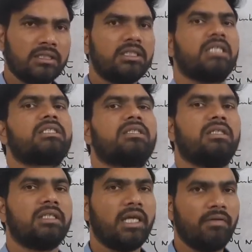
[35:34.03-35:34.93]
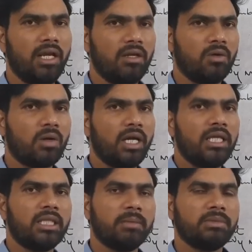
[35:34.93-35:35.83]
just they will
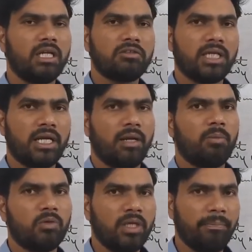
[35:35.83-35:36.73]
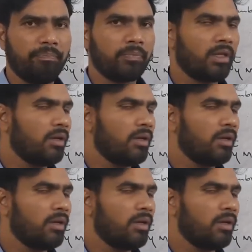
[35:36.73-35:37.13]
clean themselves and remove them.